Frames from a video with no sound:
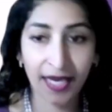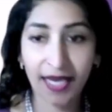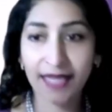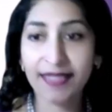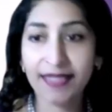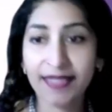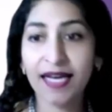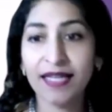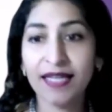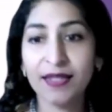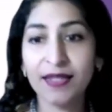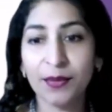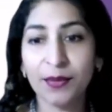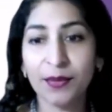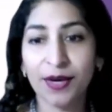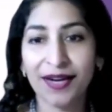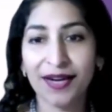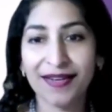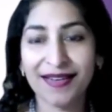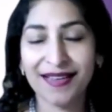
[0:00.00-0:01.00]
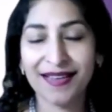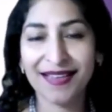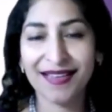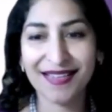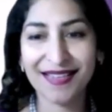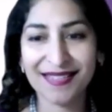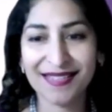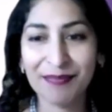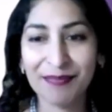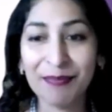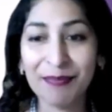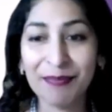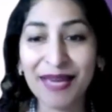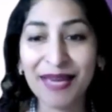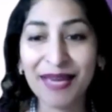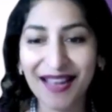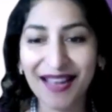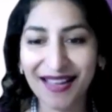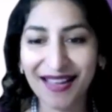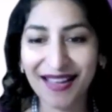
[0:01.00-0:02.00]
And the other one is
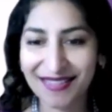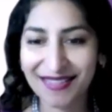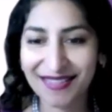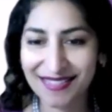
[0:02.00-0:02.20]
behind the